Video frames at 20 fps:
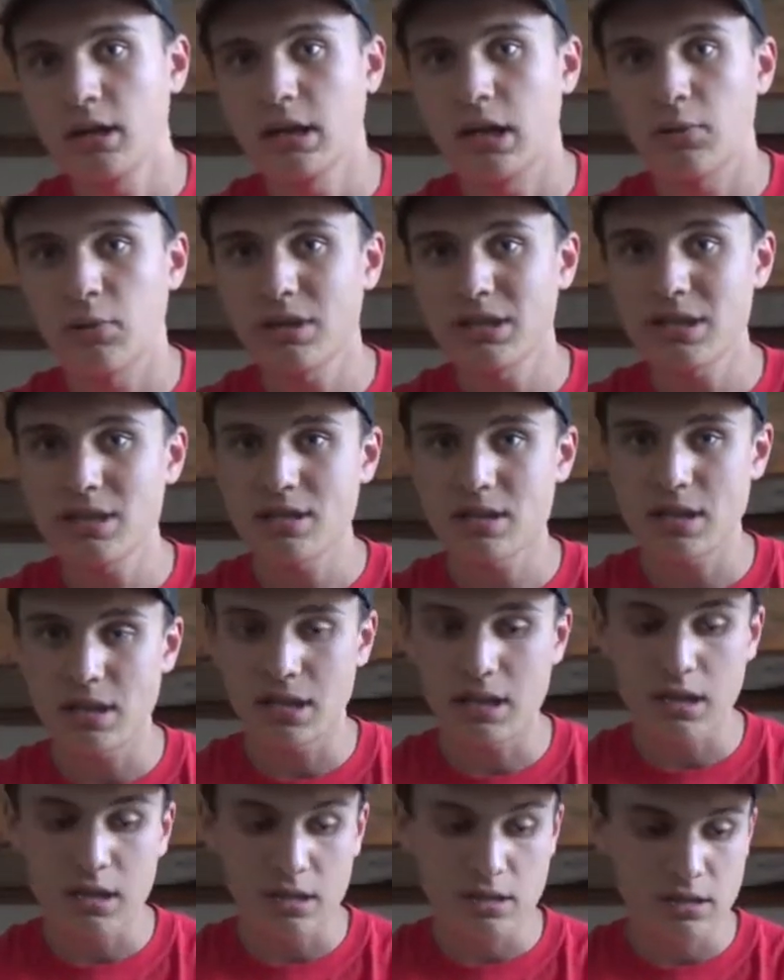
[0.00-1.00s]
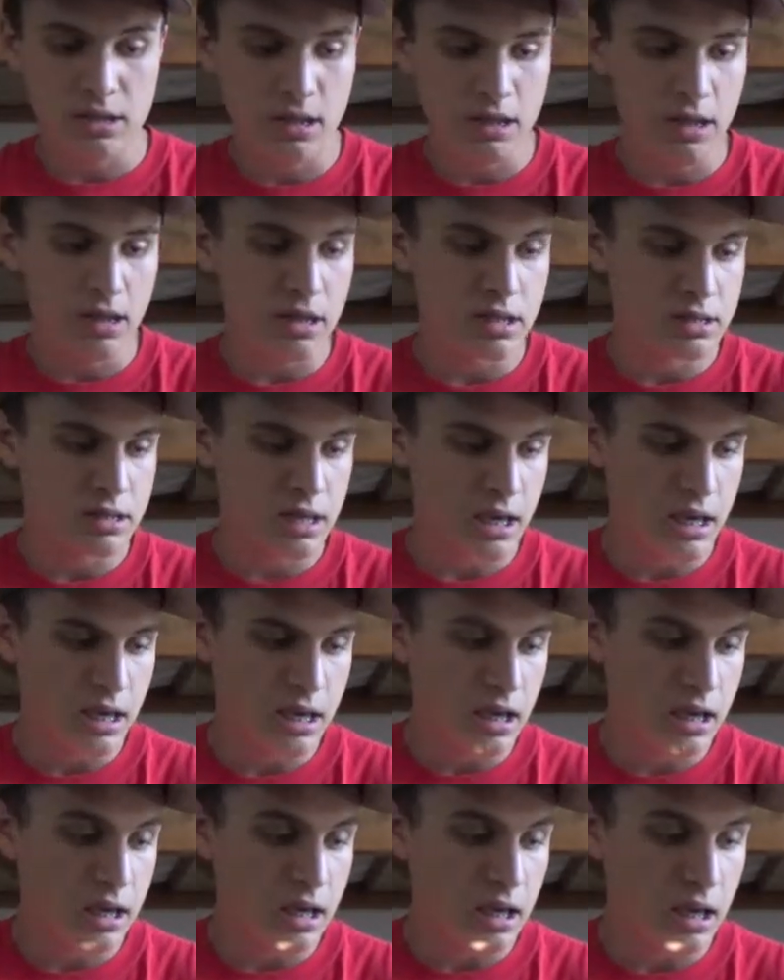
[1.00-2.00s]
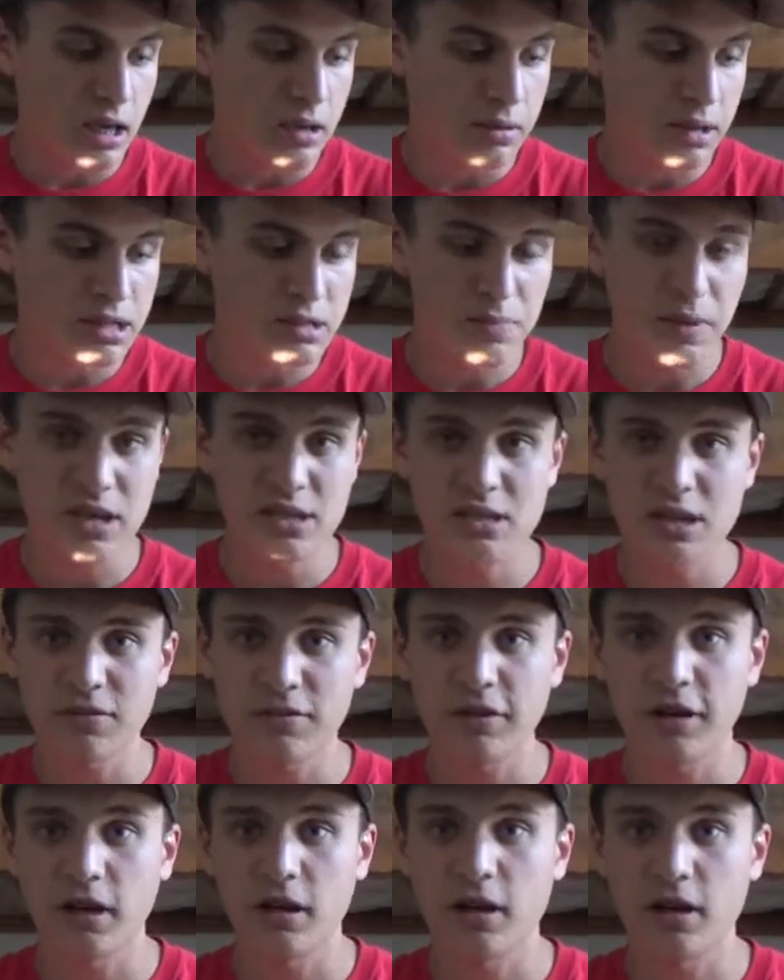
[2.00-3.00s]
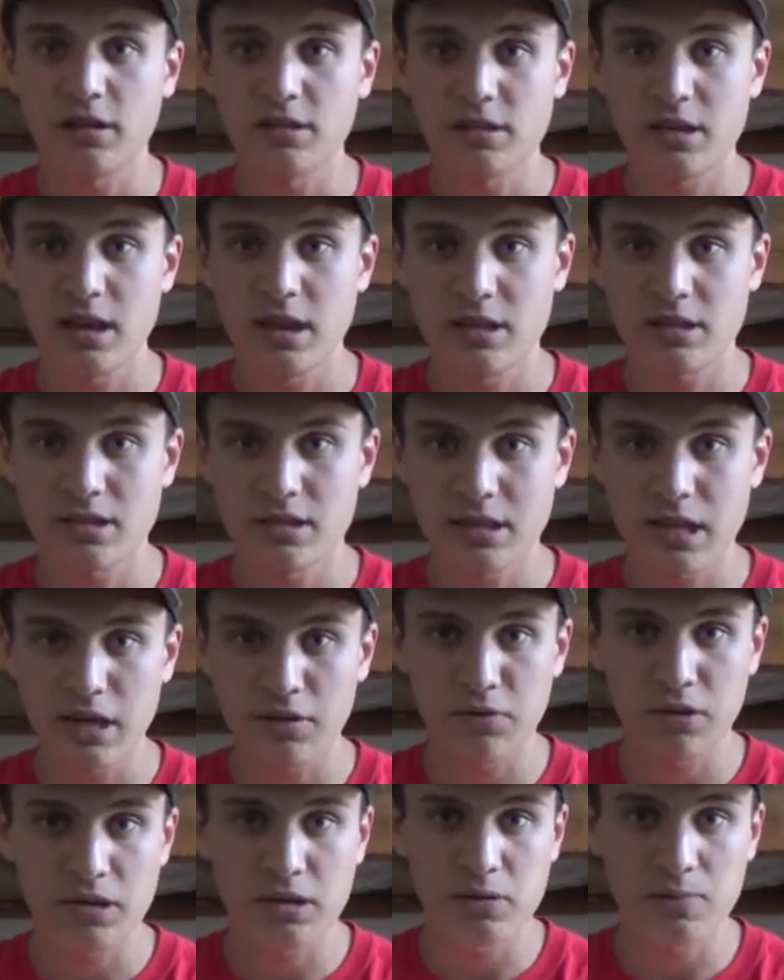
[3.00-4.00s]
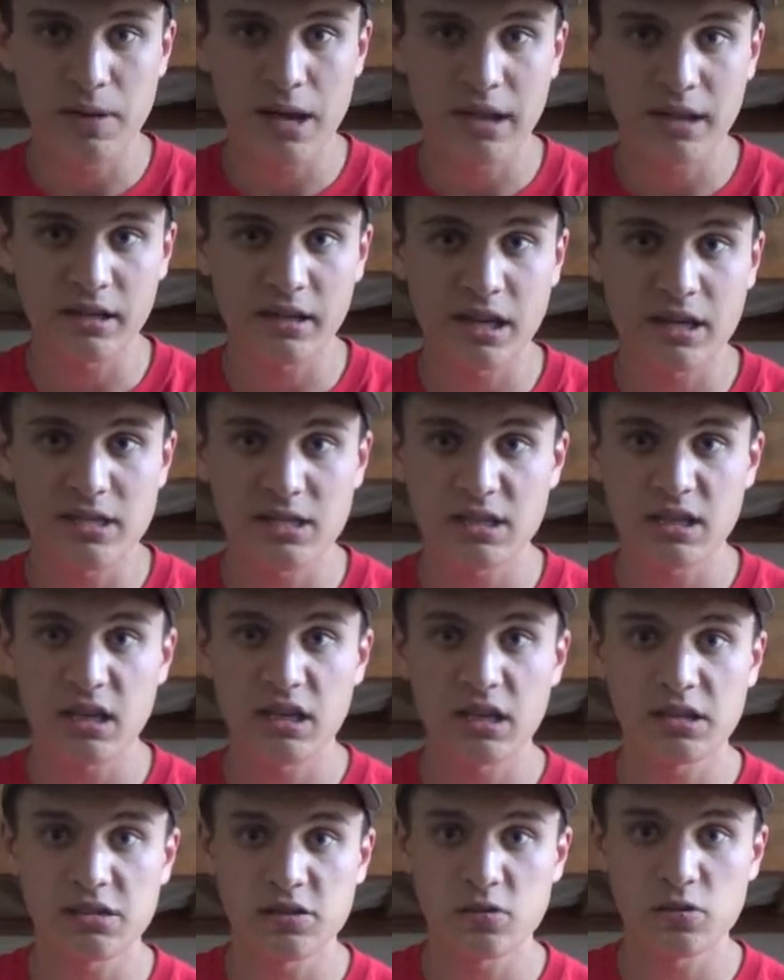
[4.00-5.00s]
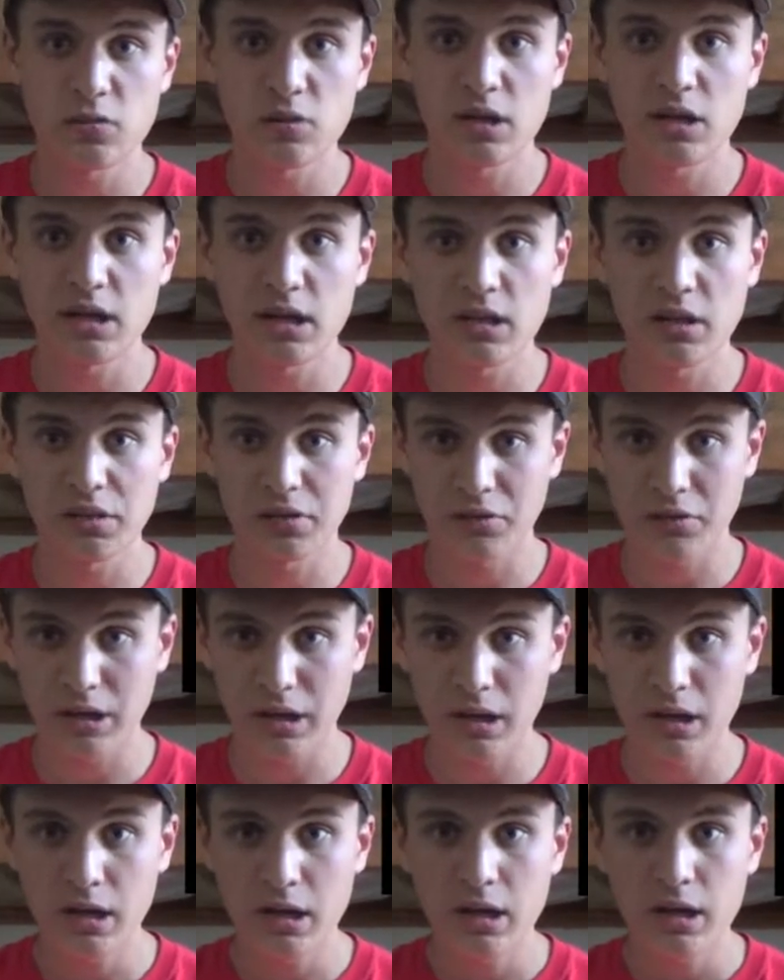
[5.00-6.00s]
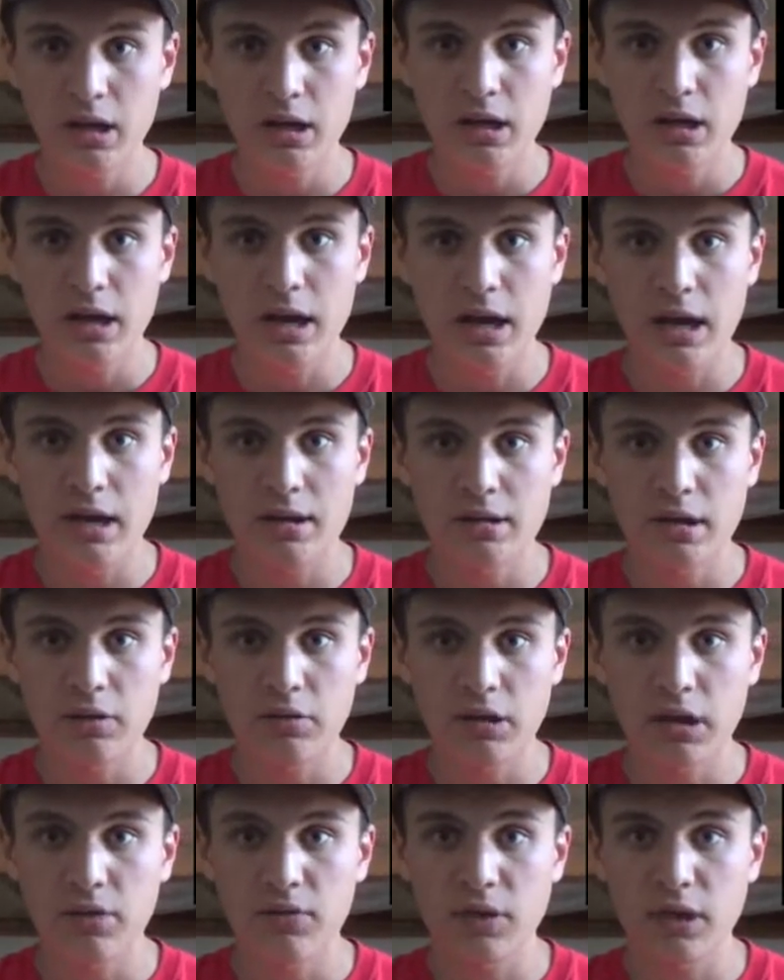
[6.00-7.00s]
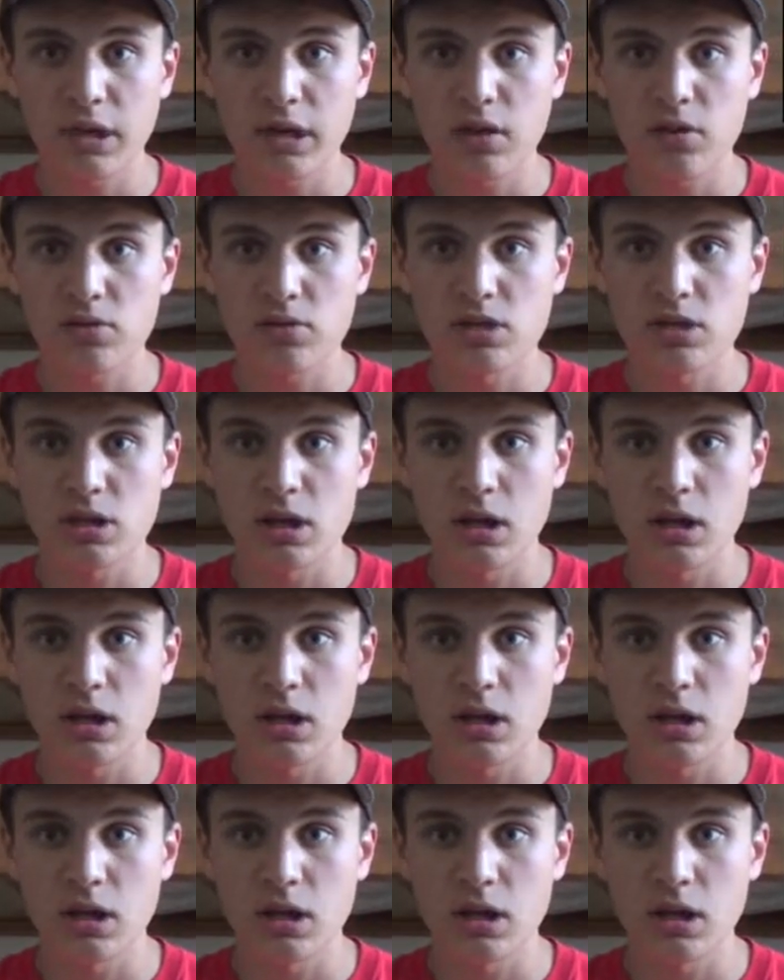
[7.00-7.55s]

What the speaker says: Now what this is it's based off a contest that was back in 1982 and 83, and they were giving out